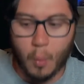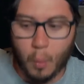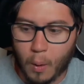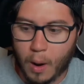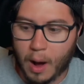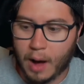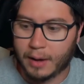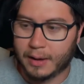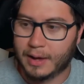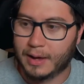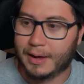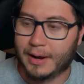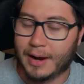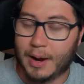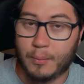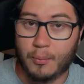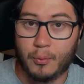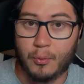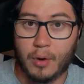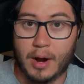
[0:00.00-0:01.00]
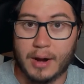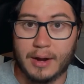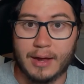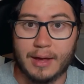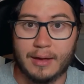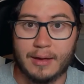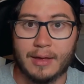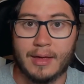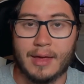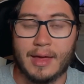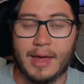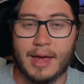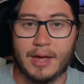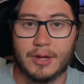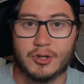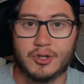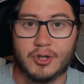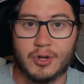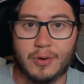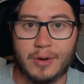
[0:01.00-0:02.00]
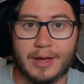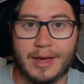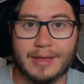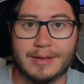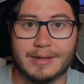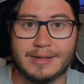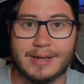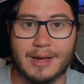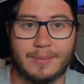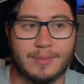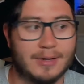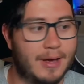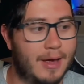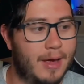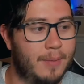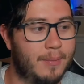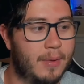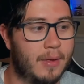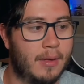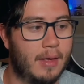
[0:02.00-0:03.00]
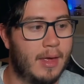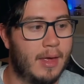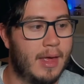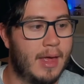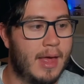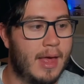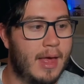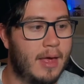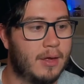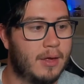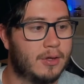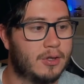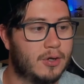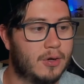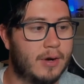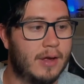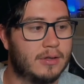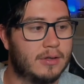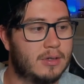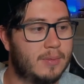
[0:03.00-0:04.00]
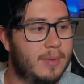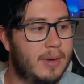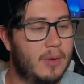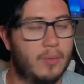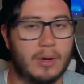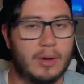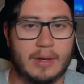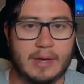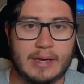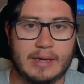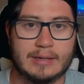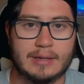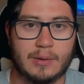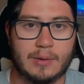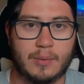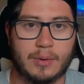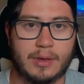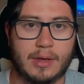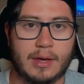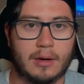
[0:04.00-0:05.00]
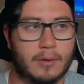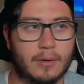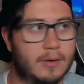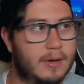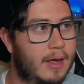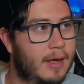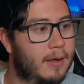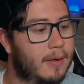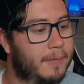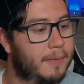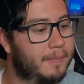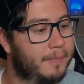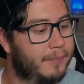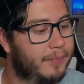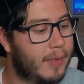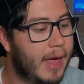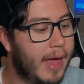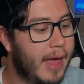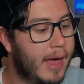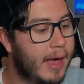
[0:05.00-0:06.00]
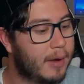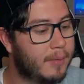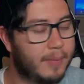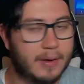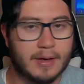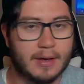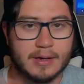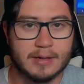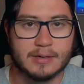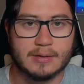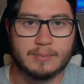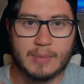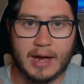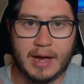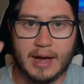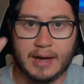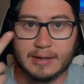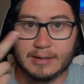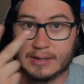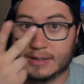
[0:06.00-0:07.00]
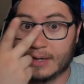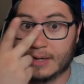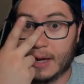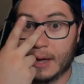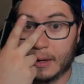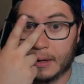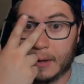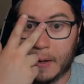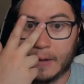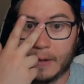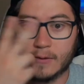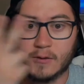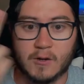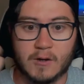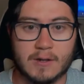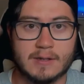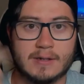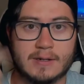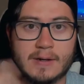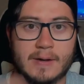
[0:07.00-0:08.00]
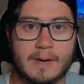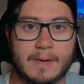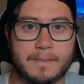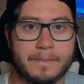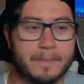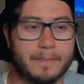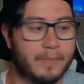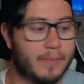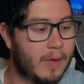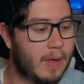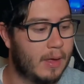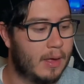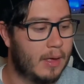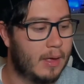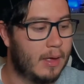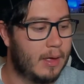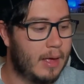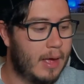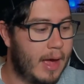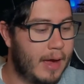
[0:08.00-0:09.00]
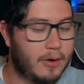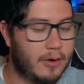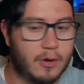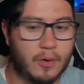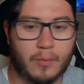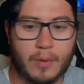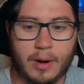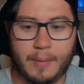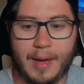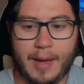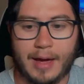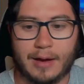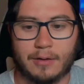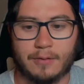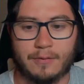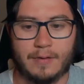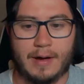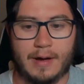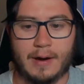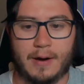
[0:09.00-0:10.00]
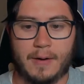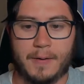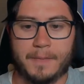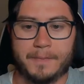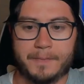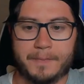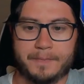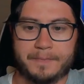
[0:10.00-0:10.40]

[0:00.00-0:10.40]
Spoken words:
walking and I'm running and shooting at the same time, it turned out to be really easy with the EOTech. And because my eyes suck, as you can see, I do run a magnifier.